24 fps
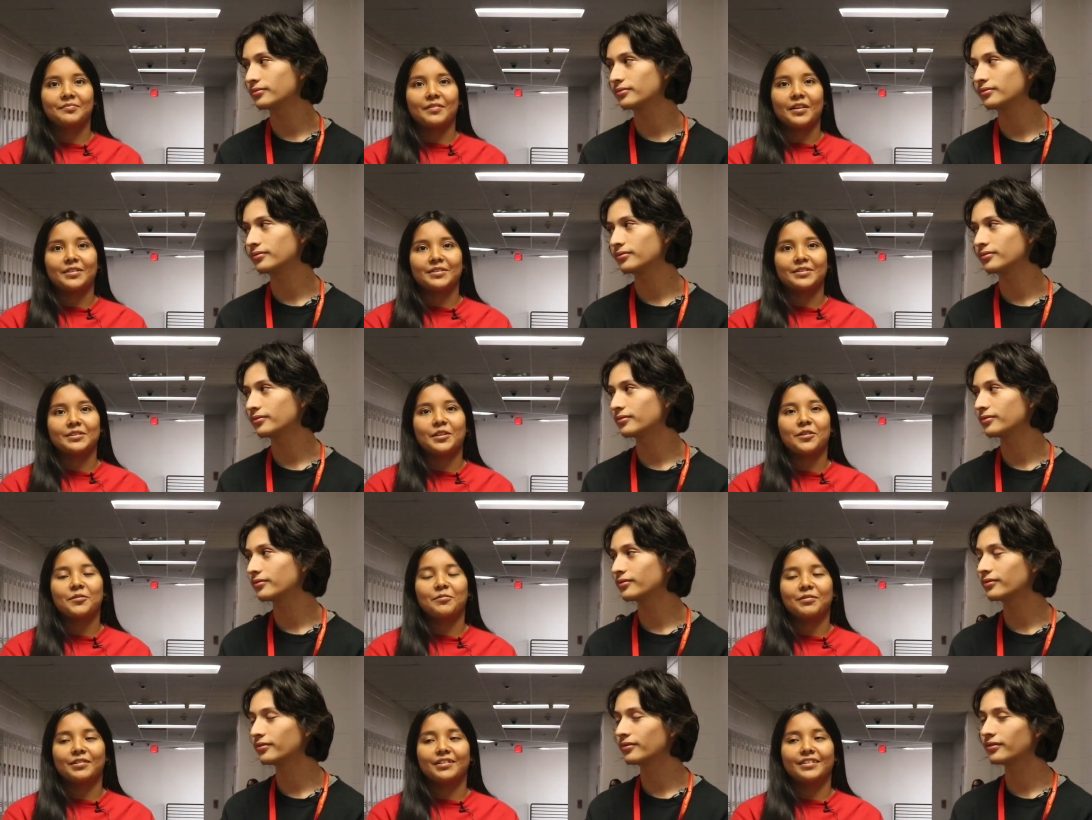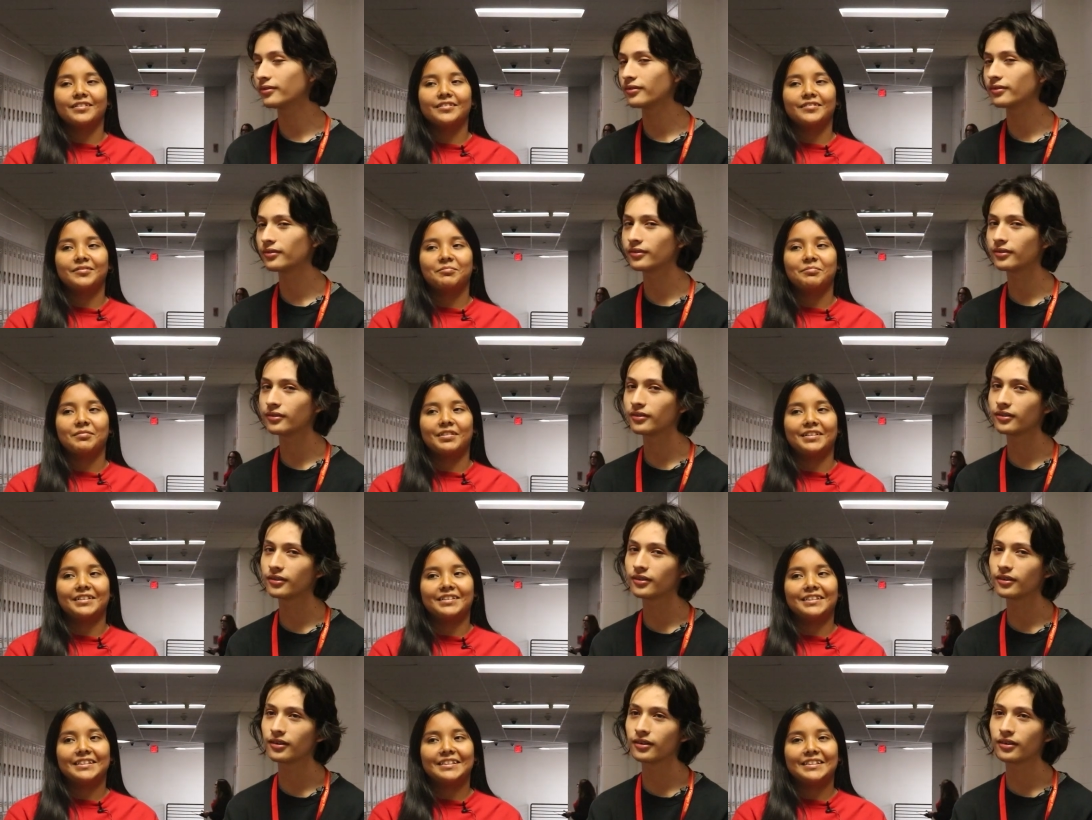Speaker 1: October,
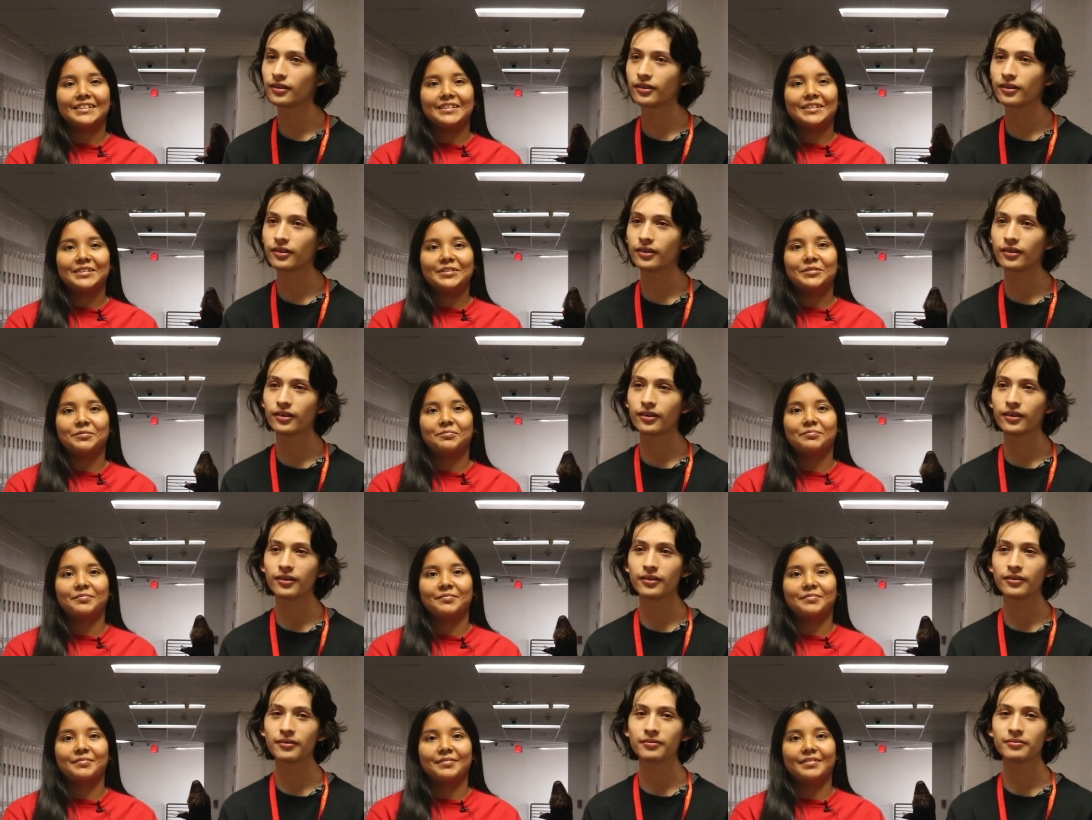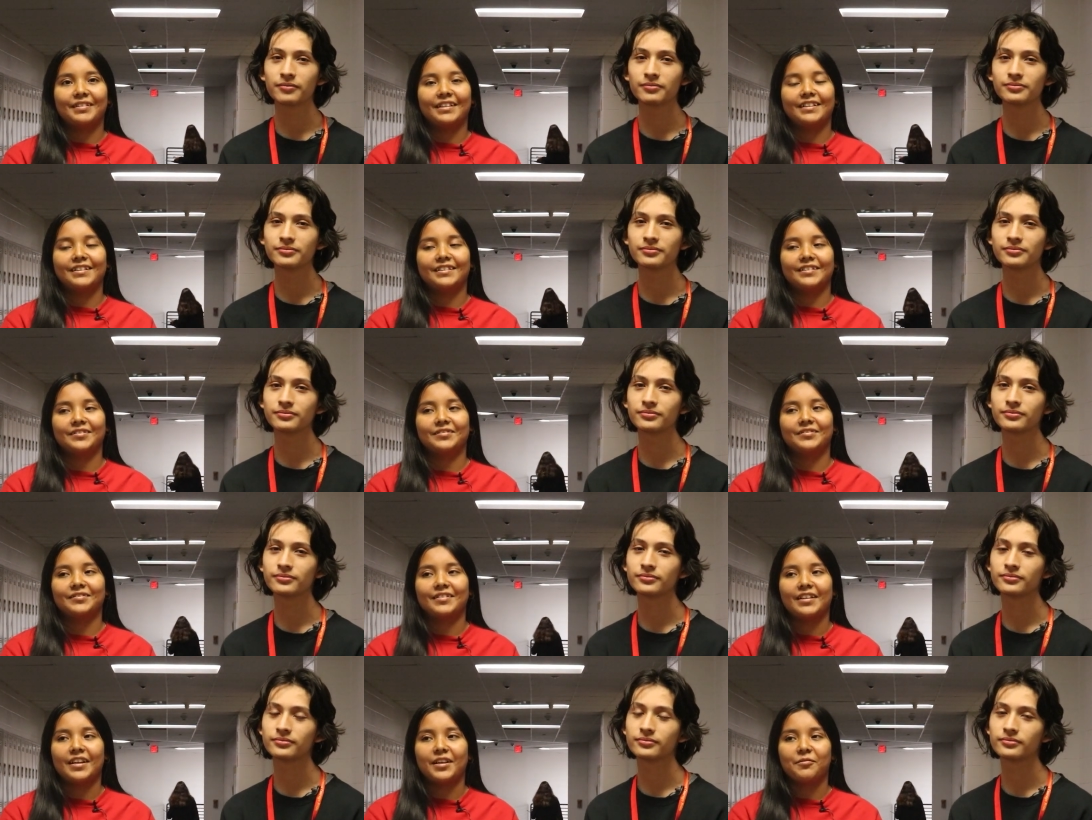honestly,
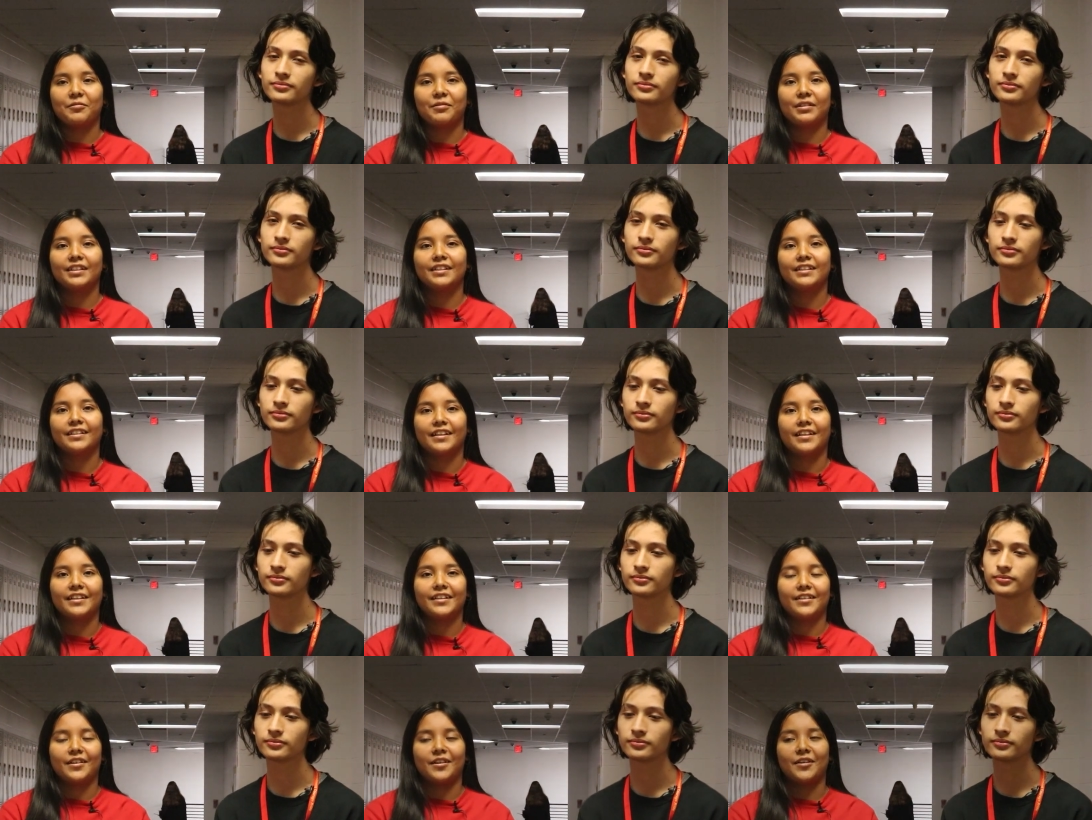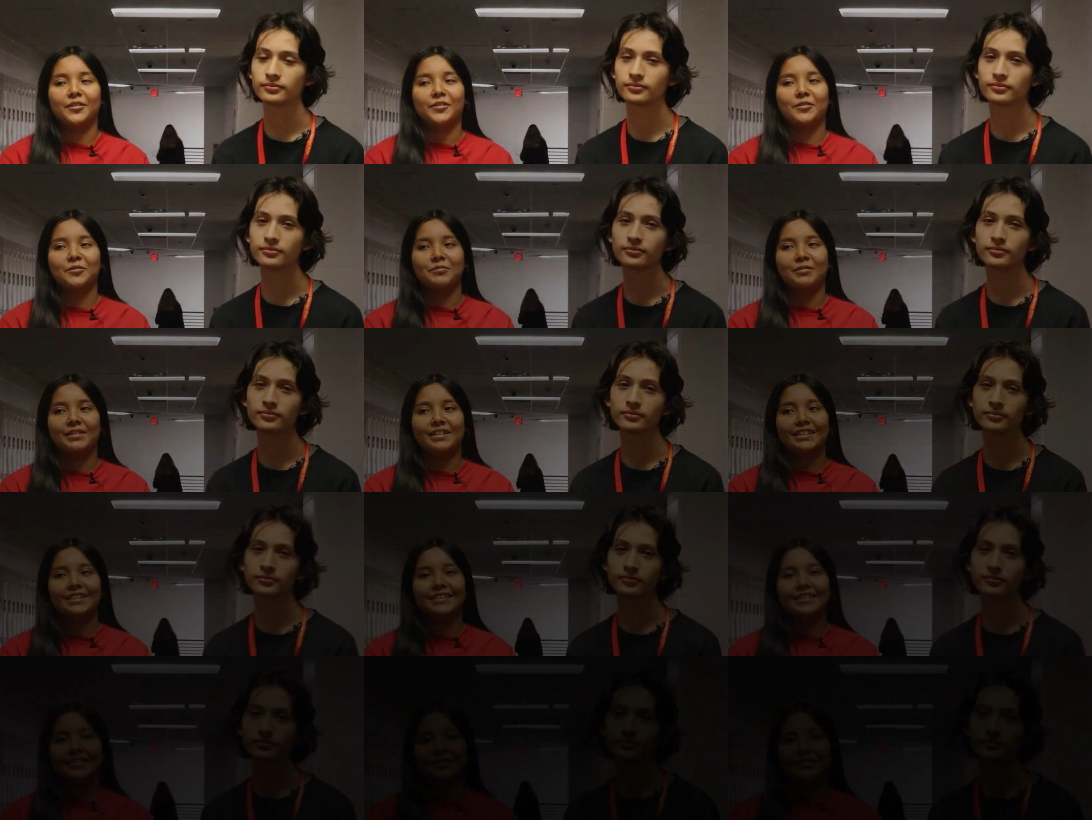and I really like Halloween.